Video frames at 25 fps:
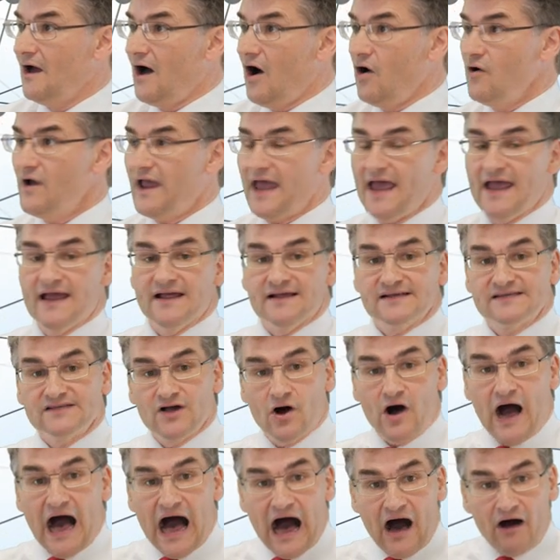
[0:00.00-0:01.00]
Okay,
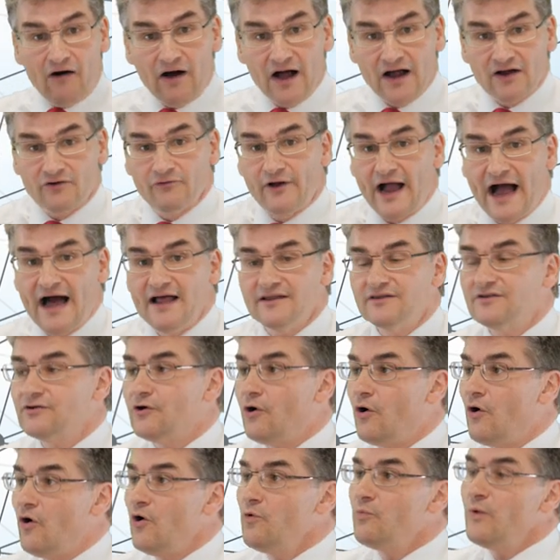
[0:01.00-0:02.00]
so our grand
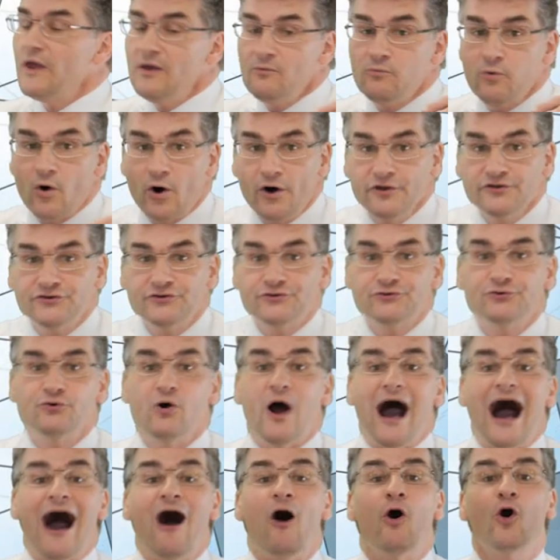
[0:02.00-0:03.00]
goal, we want
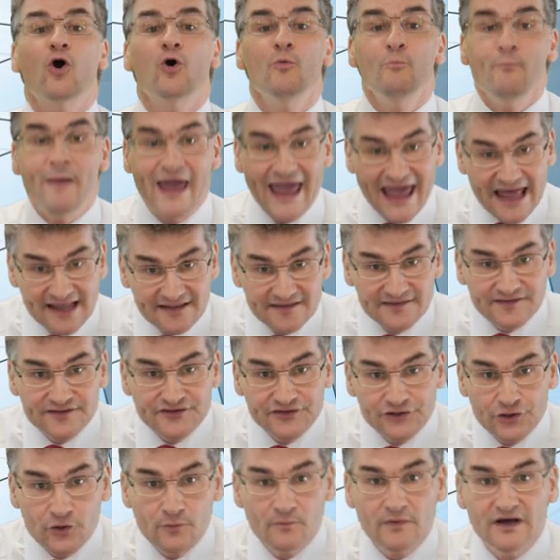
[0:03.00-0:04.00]
to augment
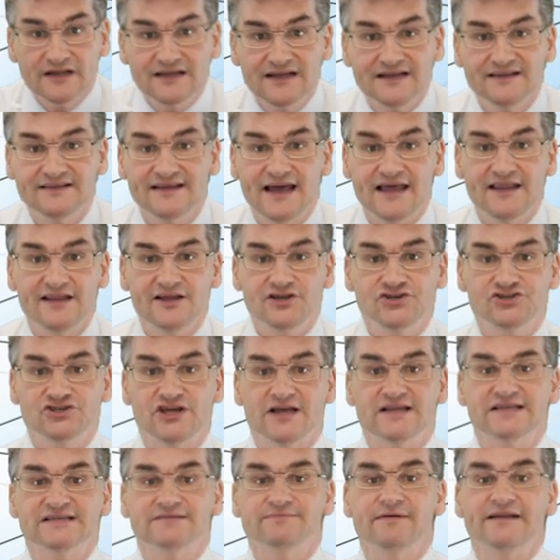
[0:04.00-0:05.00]
human
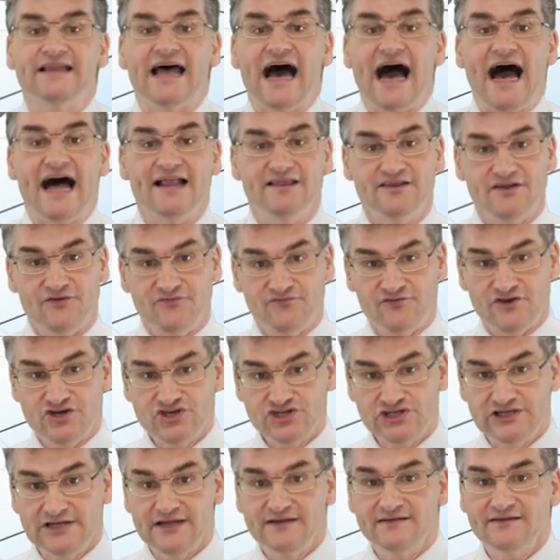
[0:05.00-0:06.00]
intelligence with
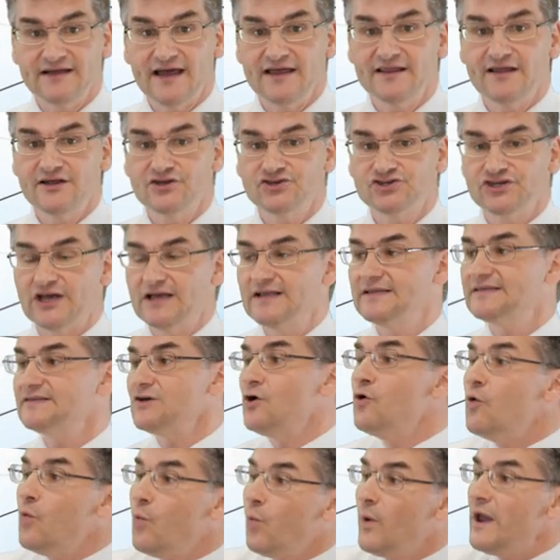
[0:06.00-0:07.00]
artificial intelligence.
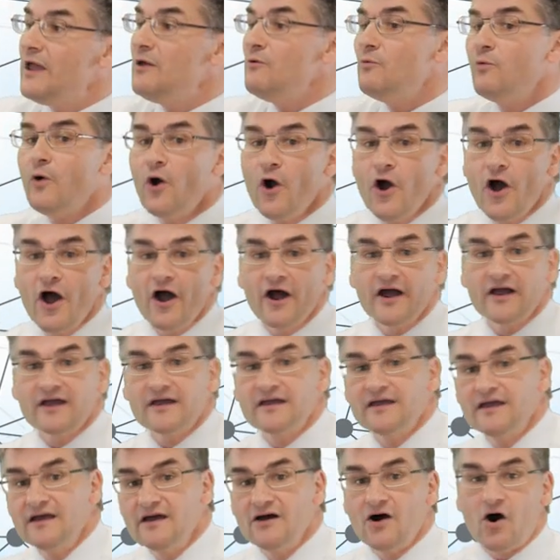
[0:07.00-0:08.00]
So we work
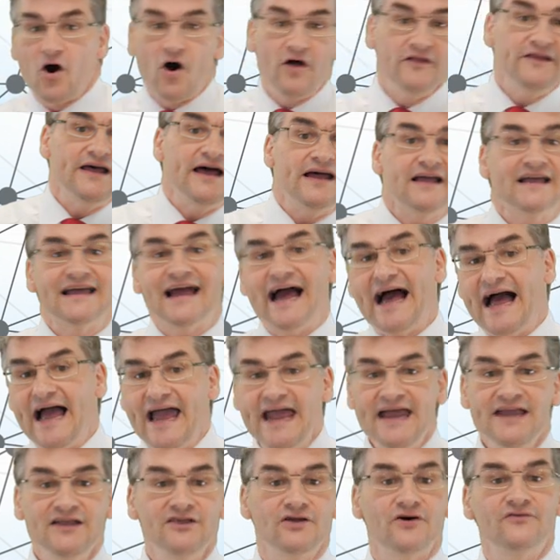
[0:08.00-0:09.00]
on a
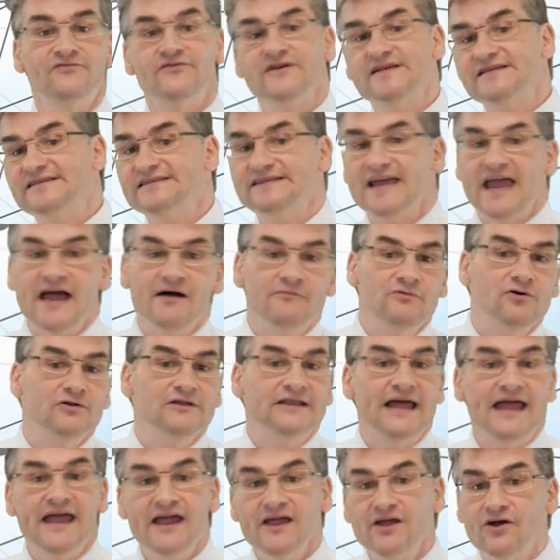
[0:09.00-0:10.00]
kind of a
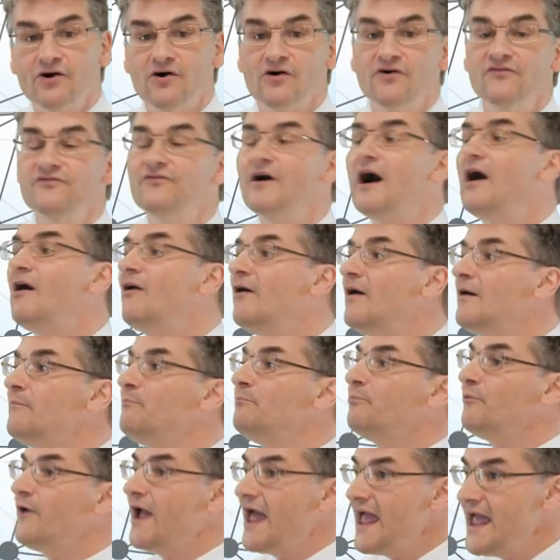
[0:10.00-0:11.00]
servo-Lancon for our
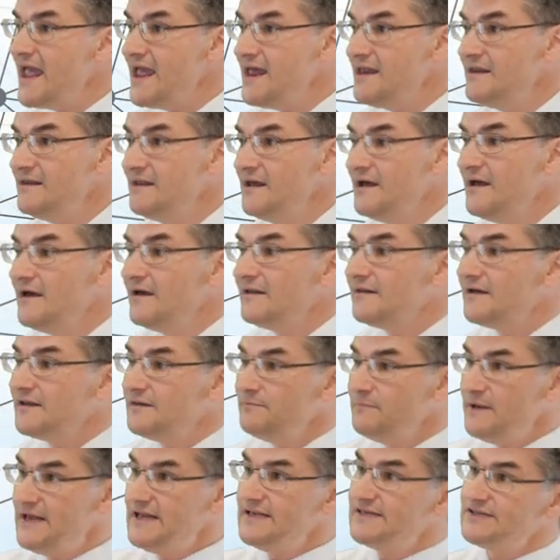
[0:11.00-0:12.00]
brain.
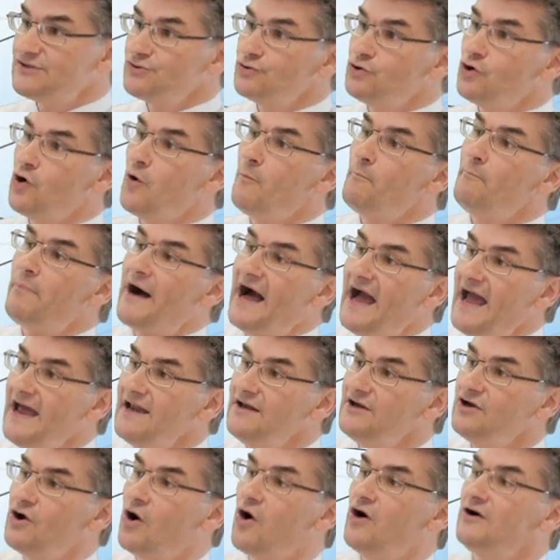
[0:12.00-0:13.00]
That means to
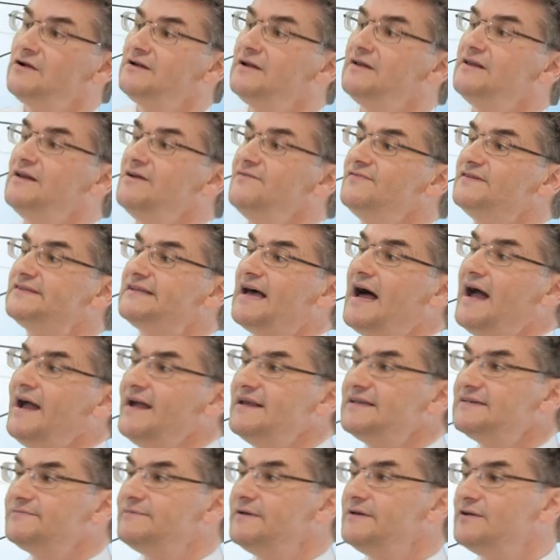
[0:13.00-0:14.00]
combine cognitive
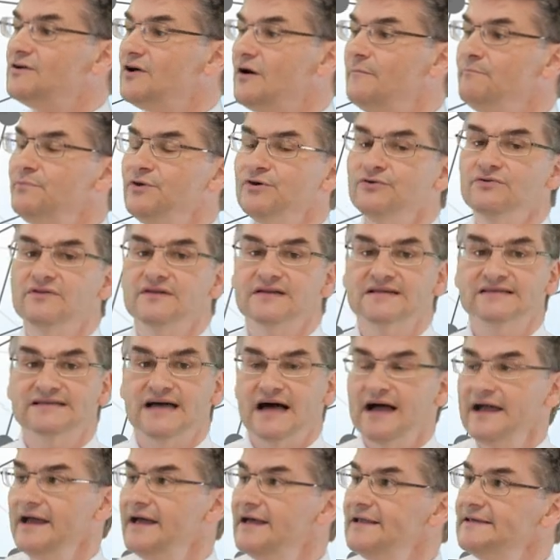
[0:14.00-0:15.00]
science with computer
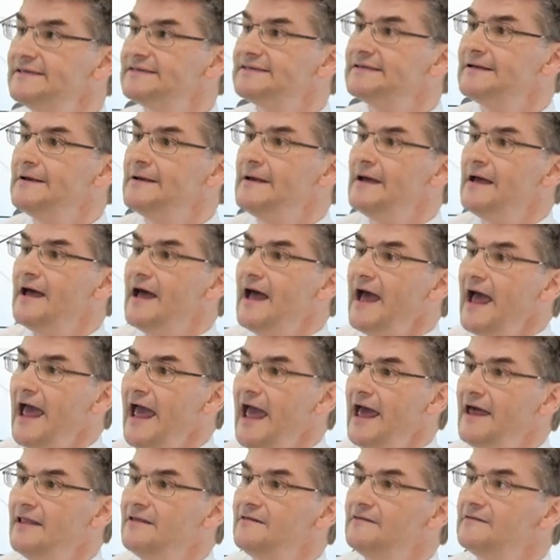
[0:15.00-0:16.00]
science.
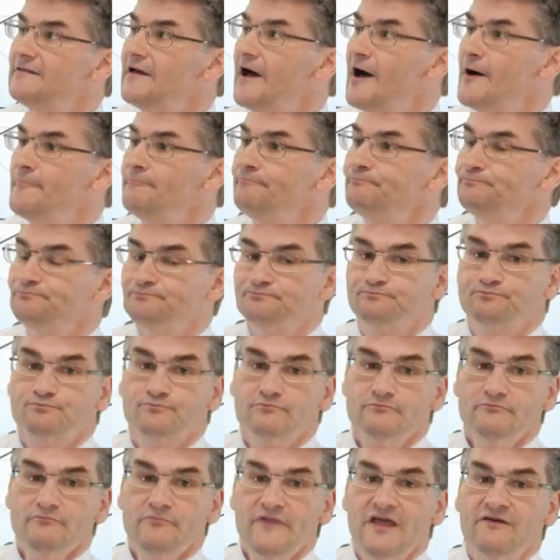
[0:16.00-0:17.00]
And
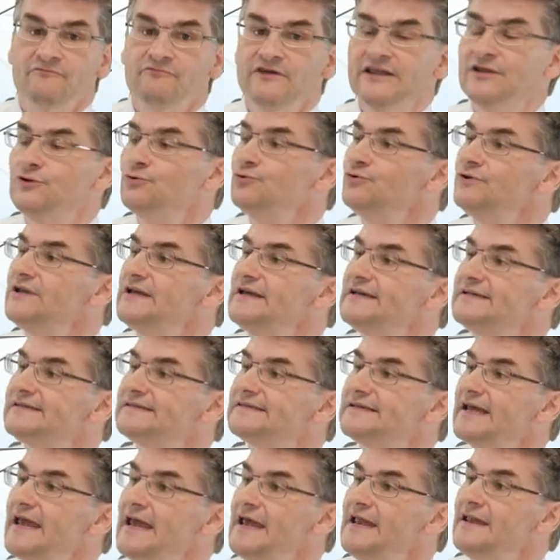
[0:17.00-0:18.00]
we do
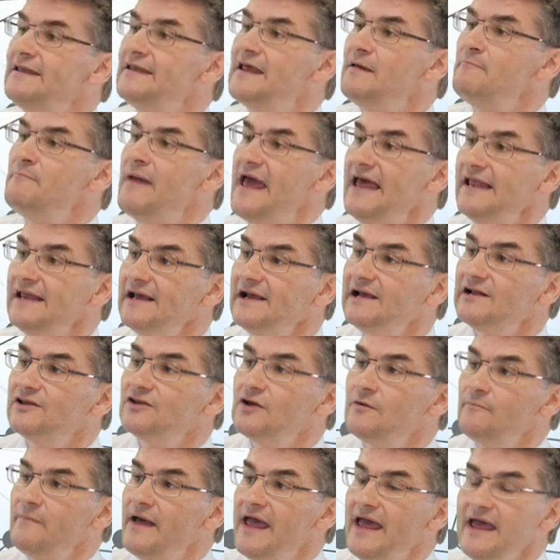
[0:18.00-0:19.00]
this in the medical
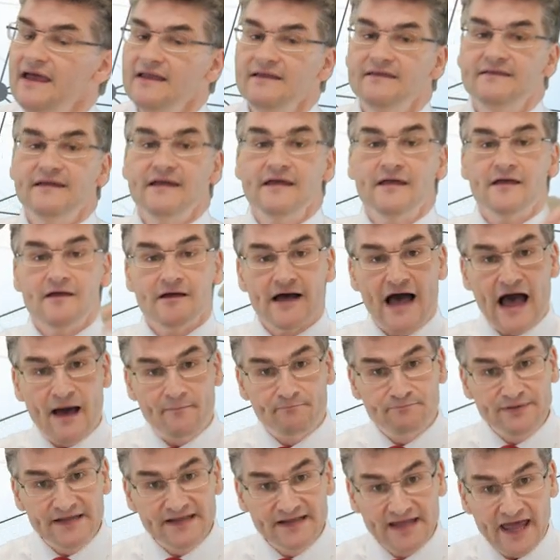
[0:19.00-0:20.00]
domain. The
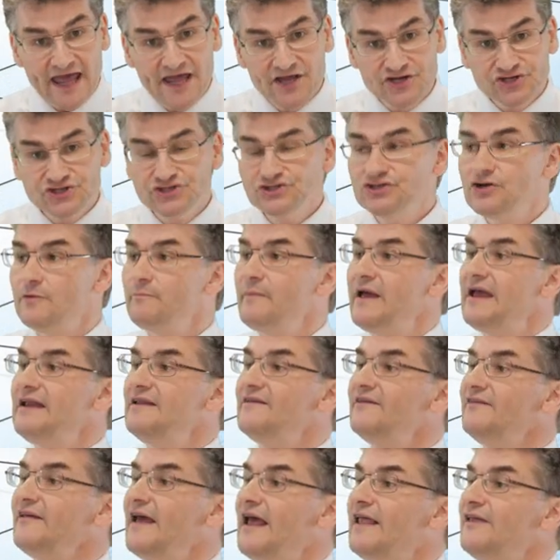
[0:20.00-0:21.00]
application domain
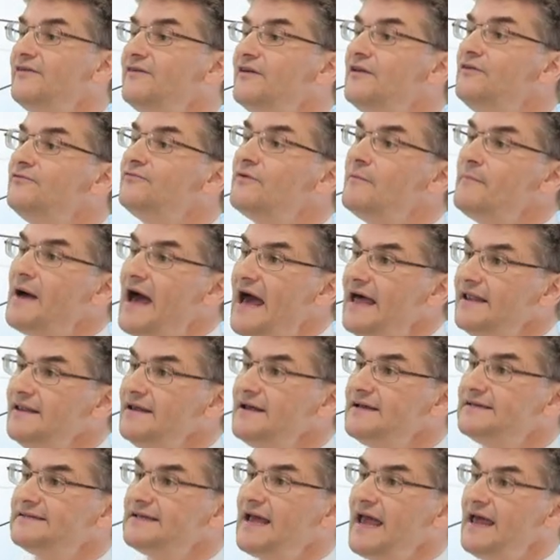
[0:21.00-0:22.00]
is health
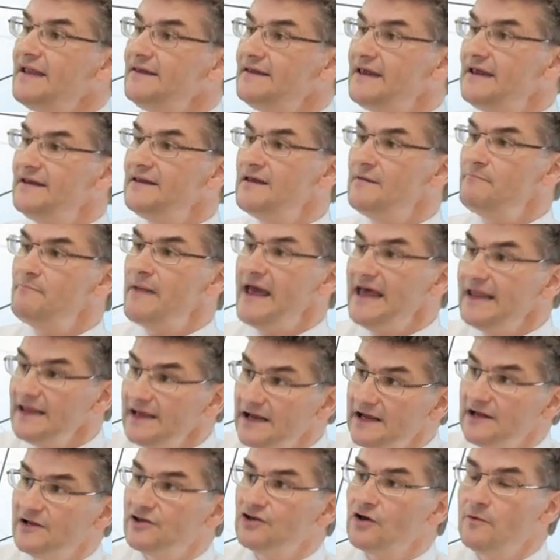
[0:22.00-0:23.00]
informatics. And in the
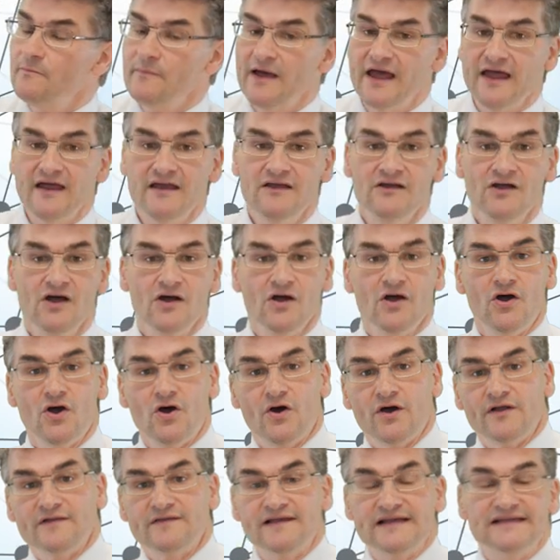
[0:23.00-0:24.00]
medical domain,
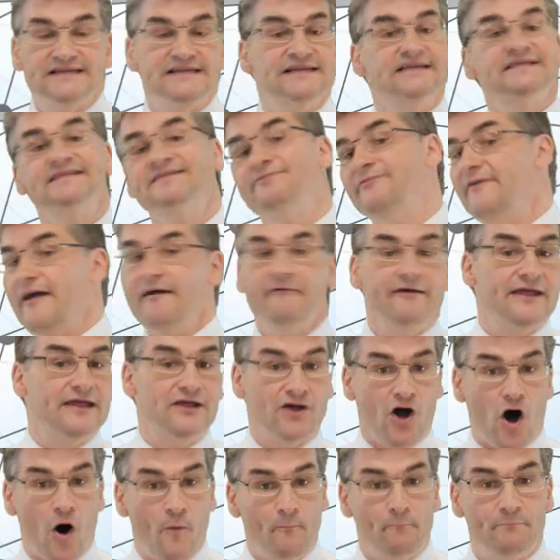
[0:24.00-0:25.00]
this is very
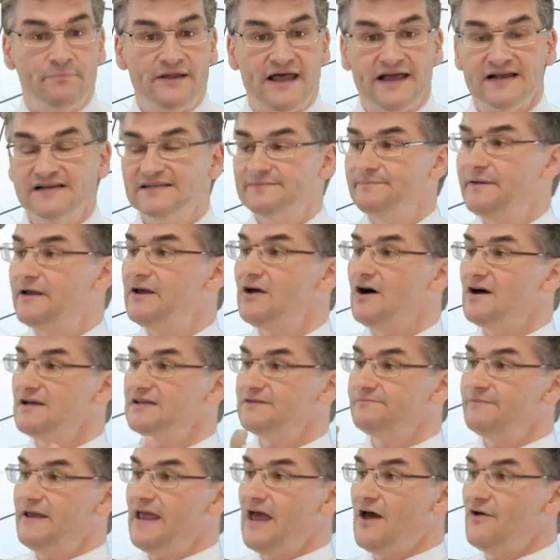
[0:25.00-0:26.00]
complex
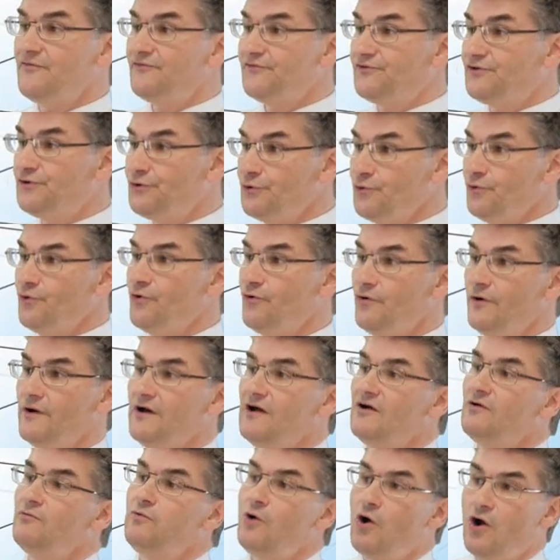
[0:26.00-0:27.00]
because we have two
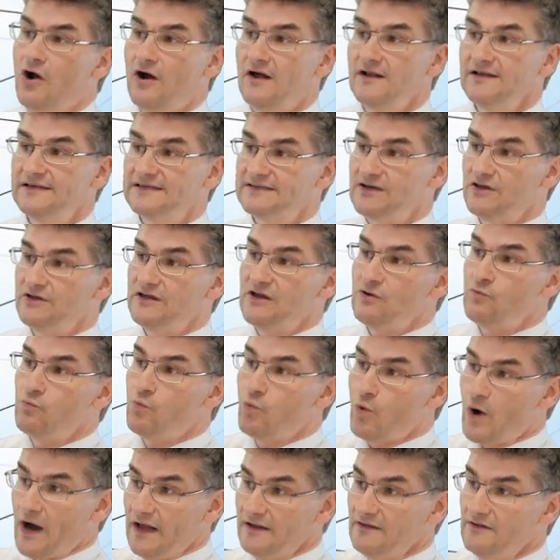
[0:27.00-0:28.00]
worlds. On the
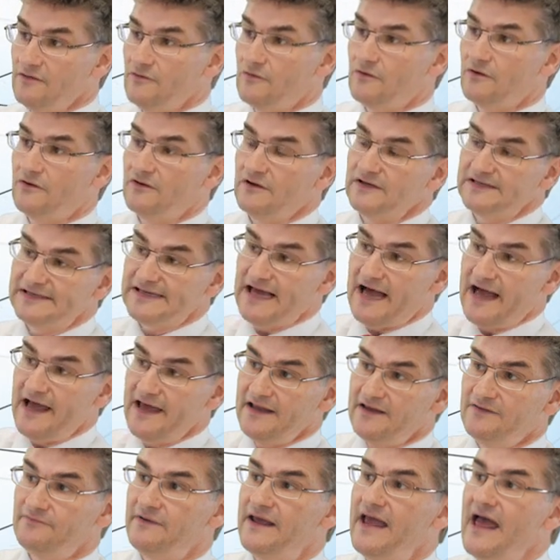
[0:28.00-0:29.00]
one
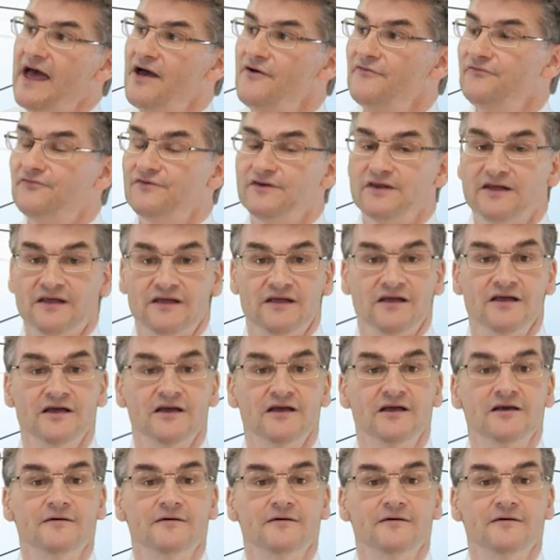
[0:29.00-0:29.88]
side, we have the